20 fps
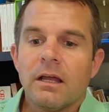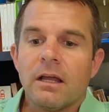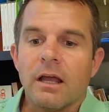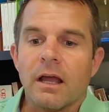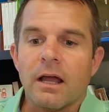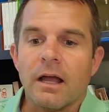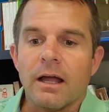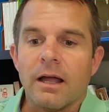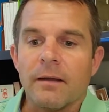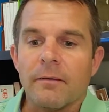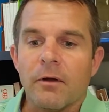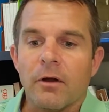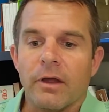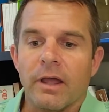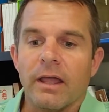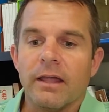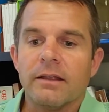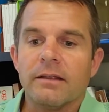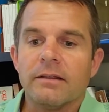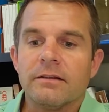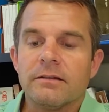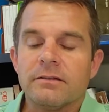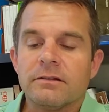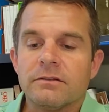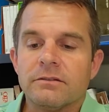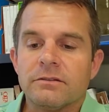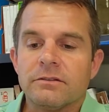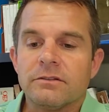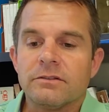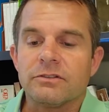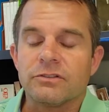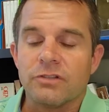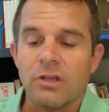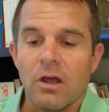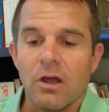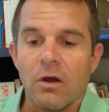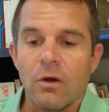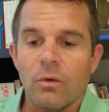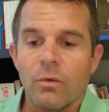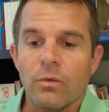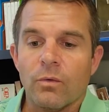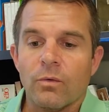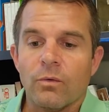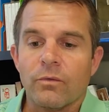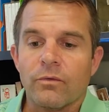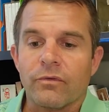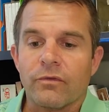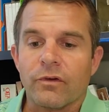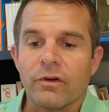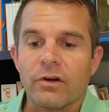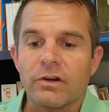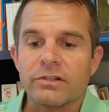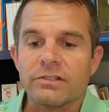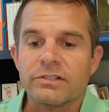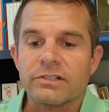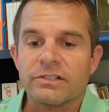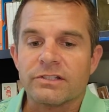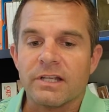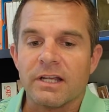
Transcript: Uh, okay, so first,